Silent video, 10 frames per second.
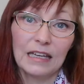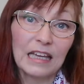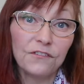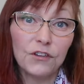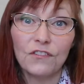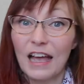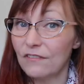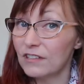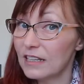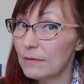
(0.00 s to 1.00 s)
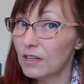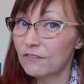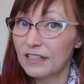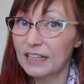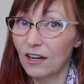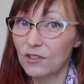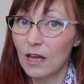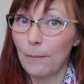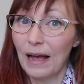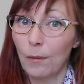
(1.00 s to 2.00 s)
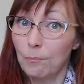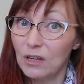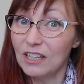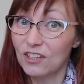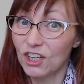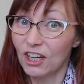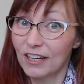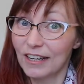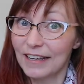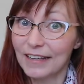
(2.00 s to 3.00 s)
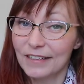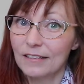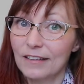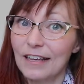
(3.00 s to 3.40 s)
If you've ever seen my videos about bullet journaling,